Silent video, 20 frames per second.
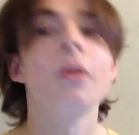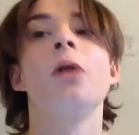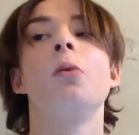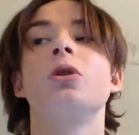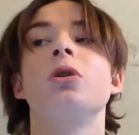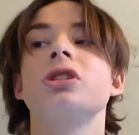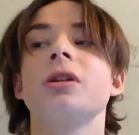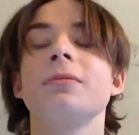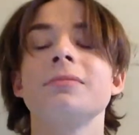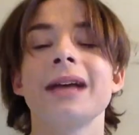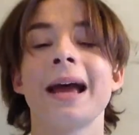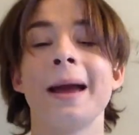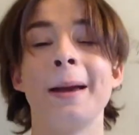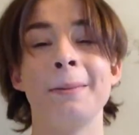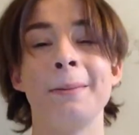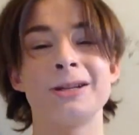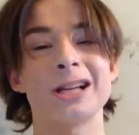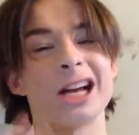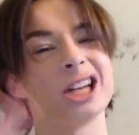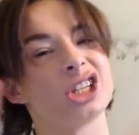Well,
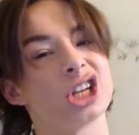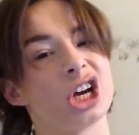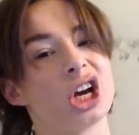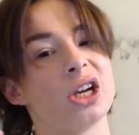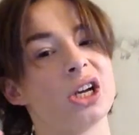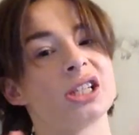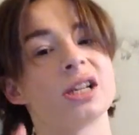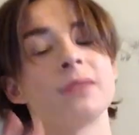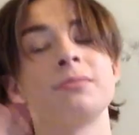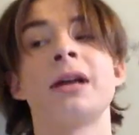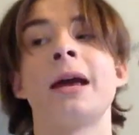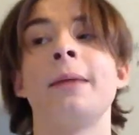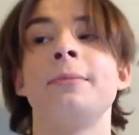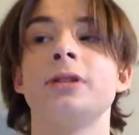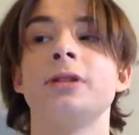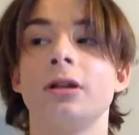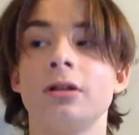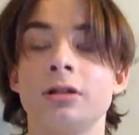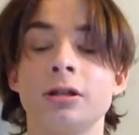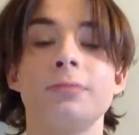sometimes I don't.
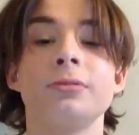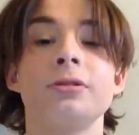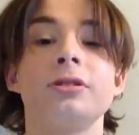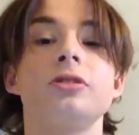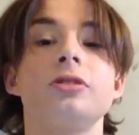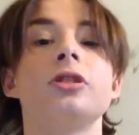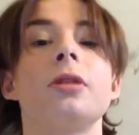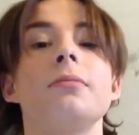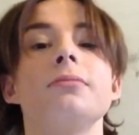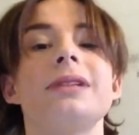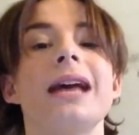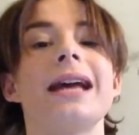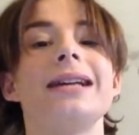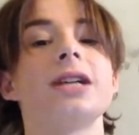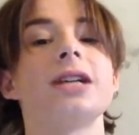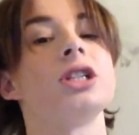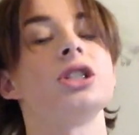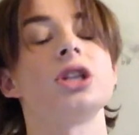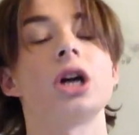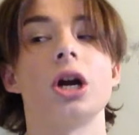Sometimes some days
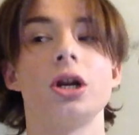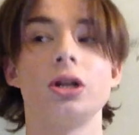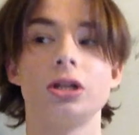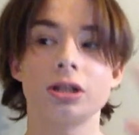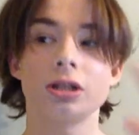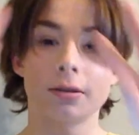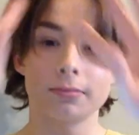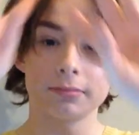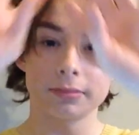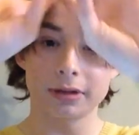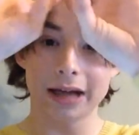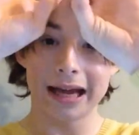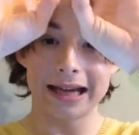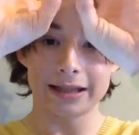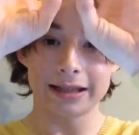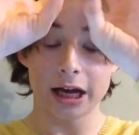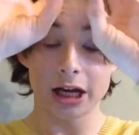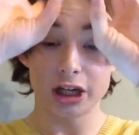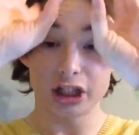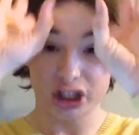I don't. Some
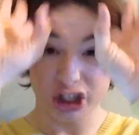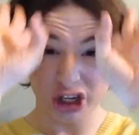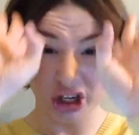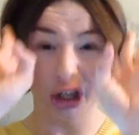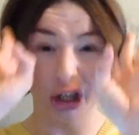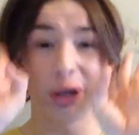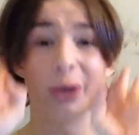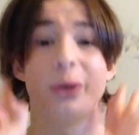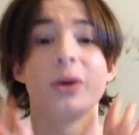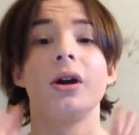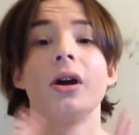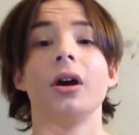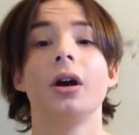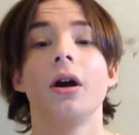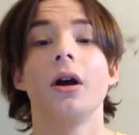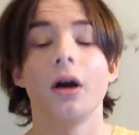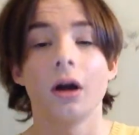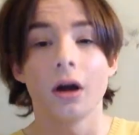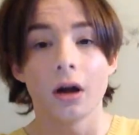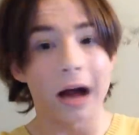days I do.
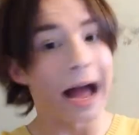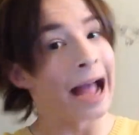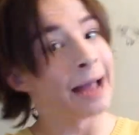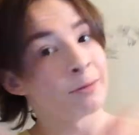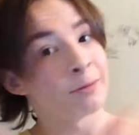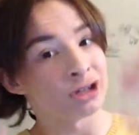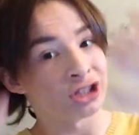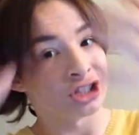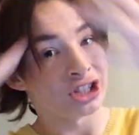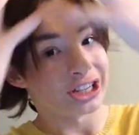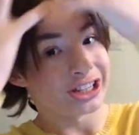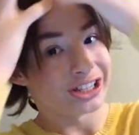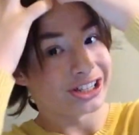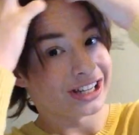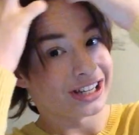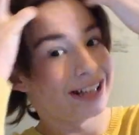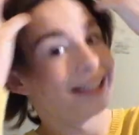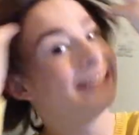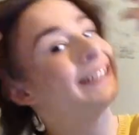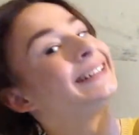I'm Christian,
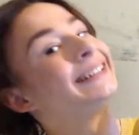so.